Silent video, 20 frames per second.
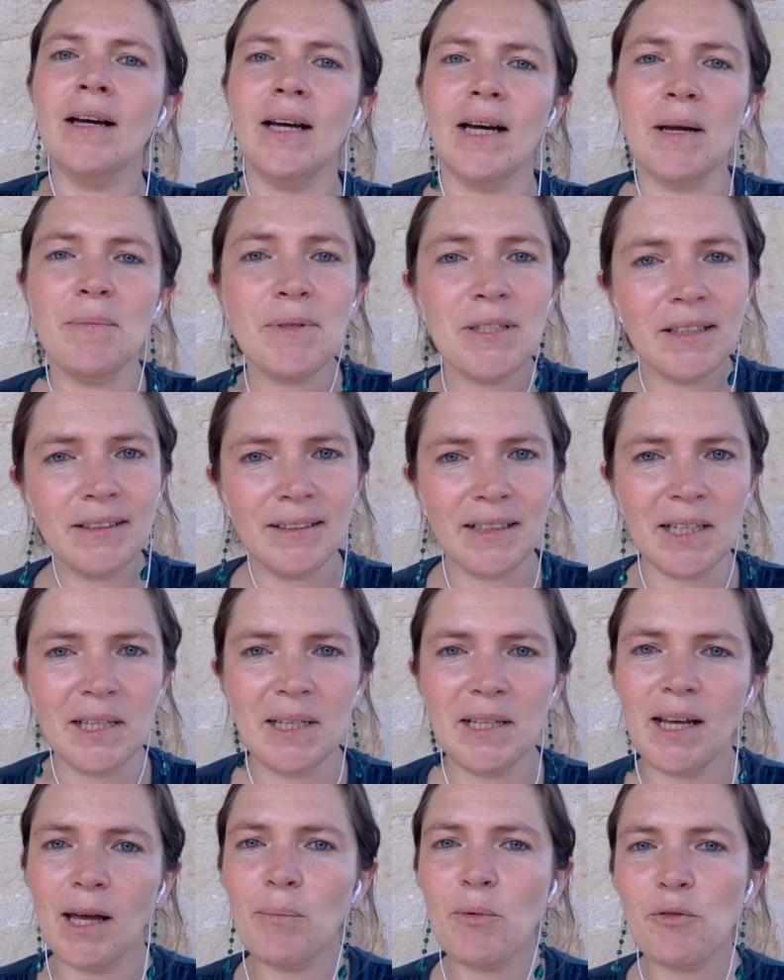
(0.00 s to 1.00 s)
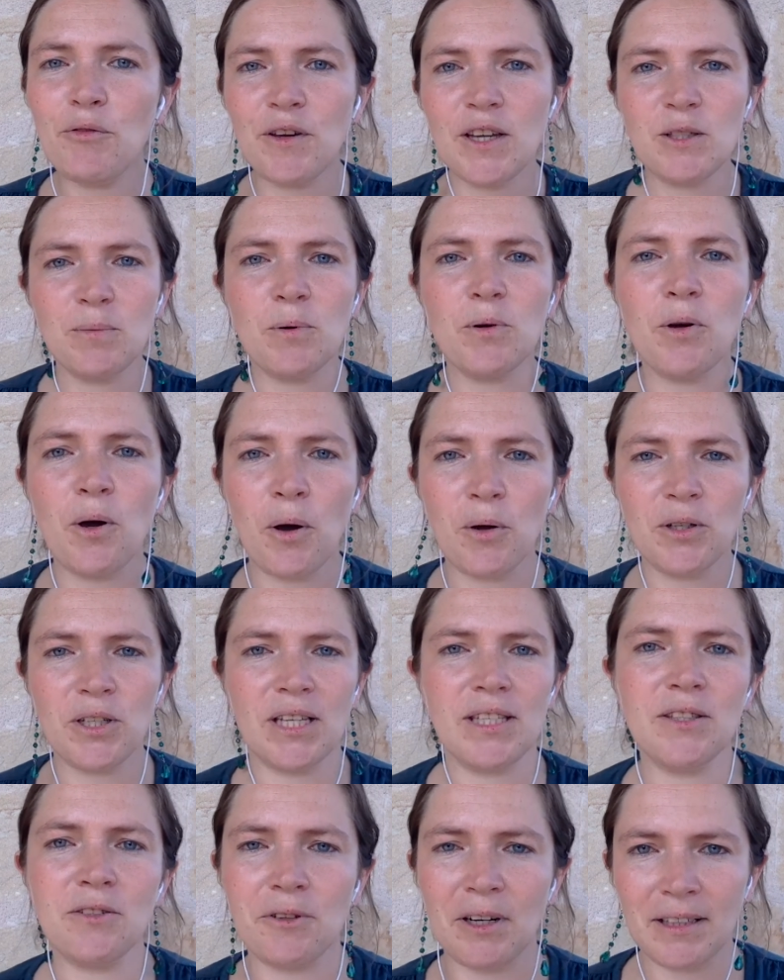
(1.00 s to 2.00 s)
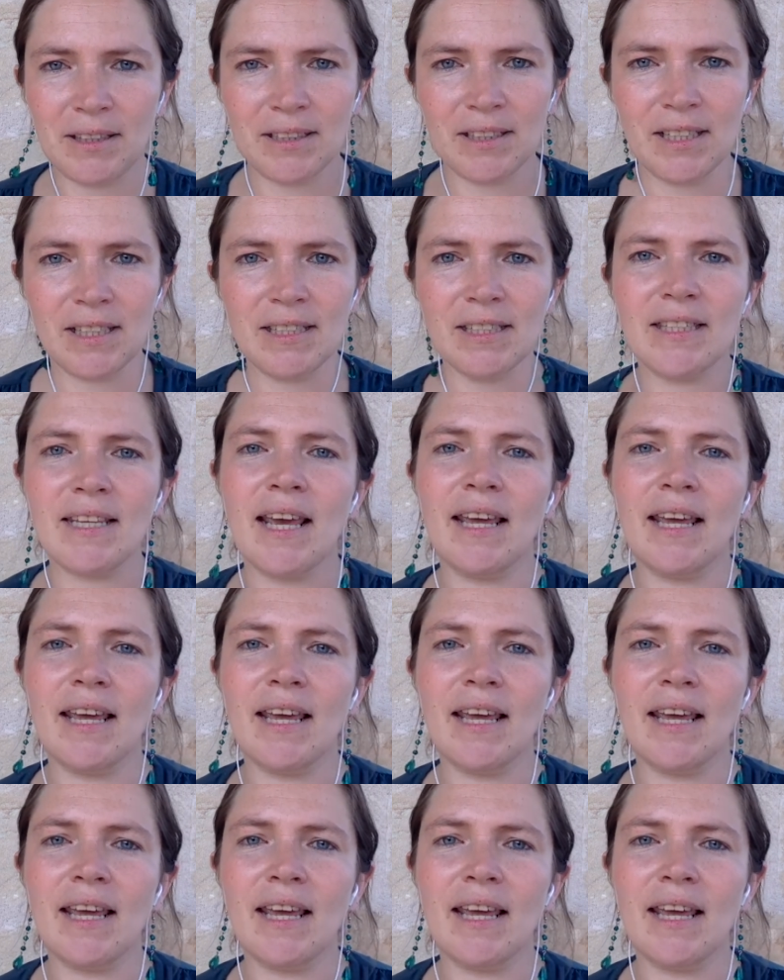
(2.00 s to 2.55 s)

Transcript: I'm Sandrine, I'm a Facebook coach and strategist,